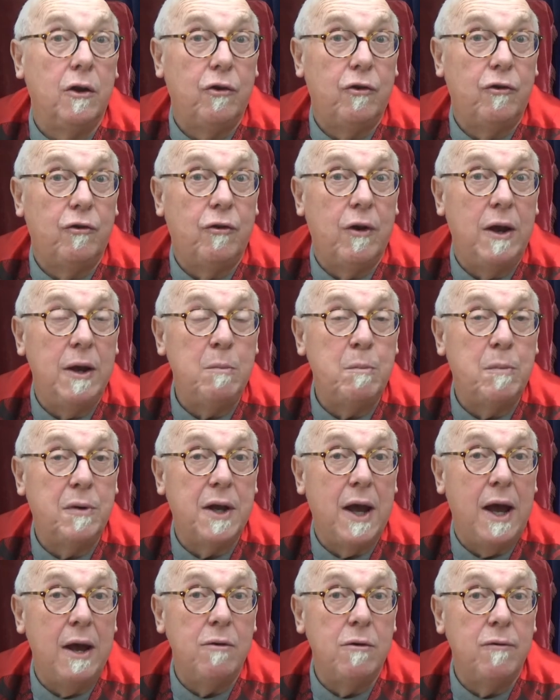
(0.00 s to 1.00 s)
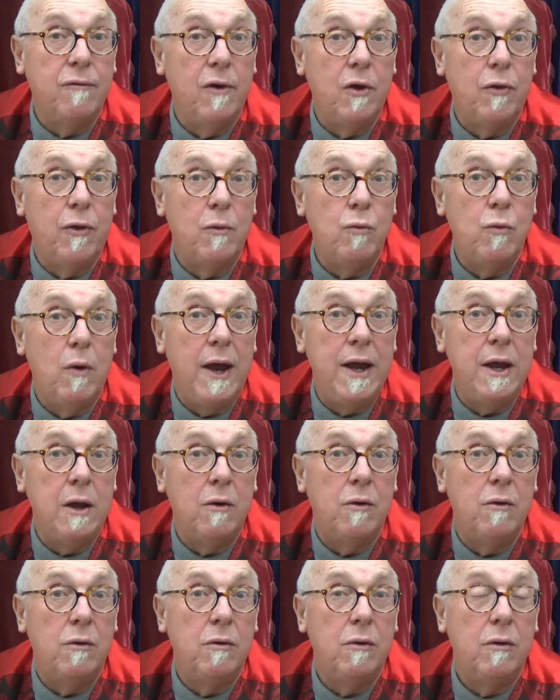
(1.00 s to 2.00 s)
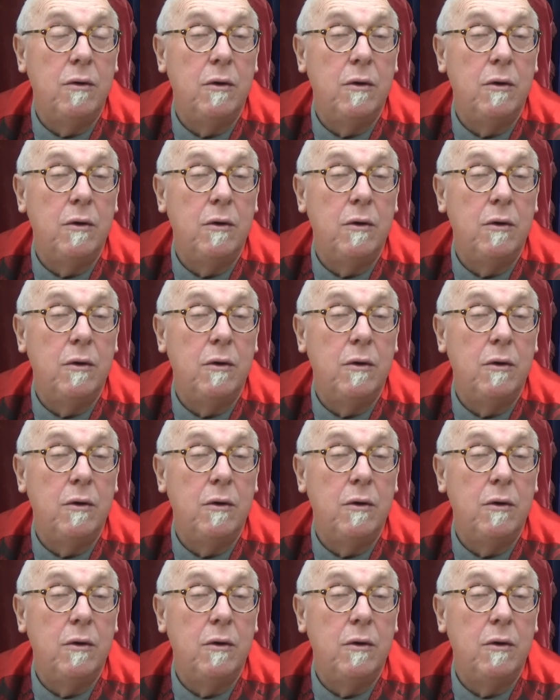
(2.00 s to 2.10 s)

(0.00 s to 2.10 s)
Draped over the rail,